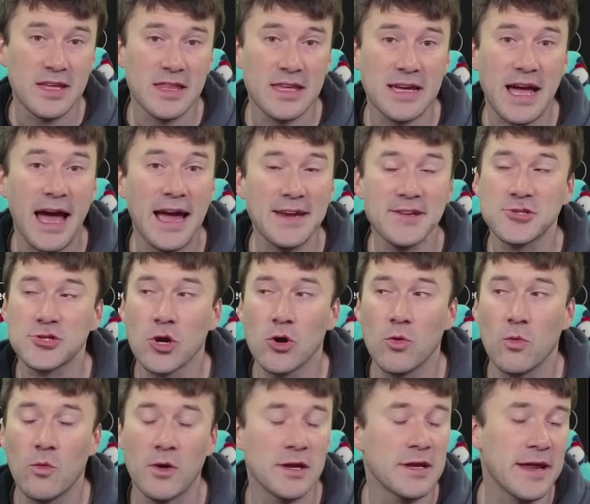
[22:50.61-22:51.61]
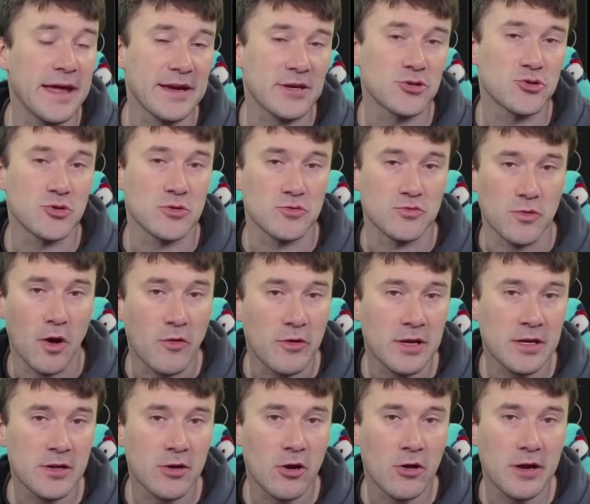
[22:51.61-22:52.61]
Like, I don't want an extra
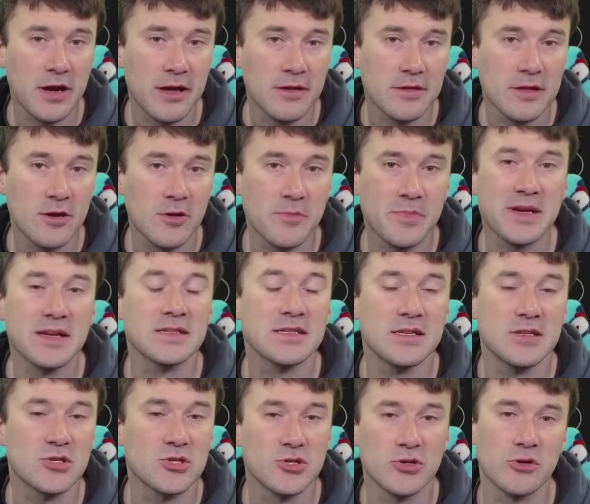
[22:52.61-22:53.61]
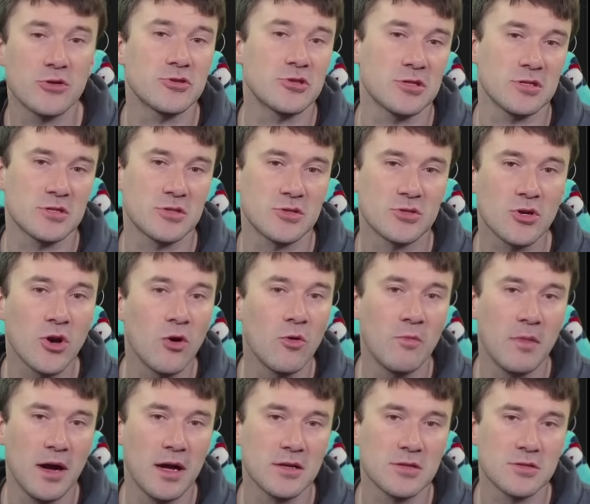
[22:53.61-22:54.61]
Ronin card out there because he surges so
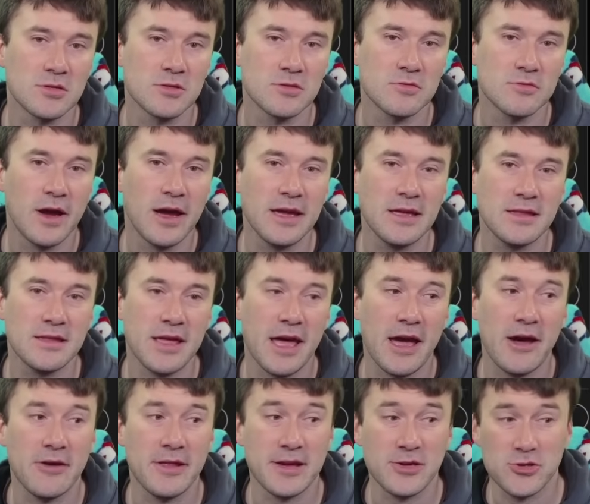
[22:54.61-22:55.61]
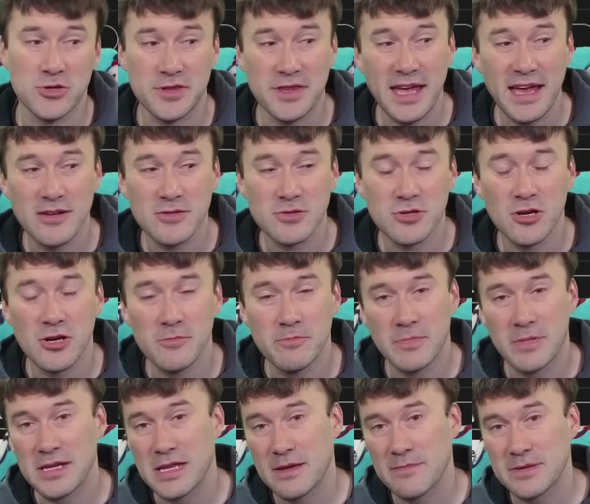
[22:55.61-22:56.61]
much, right? Now, an extra Thanos card
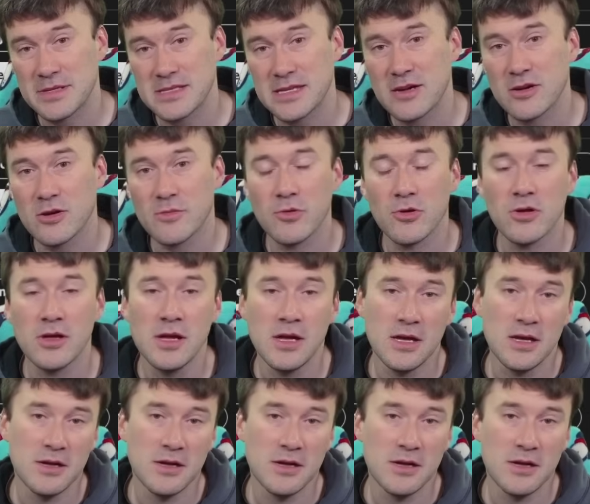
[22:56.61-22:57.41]
might not be terrible.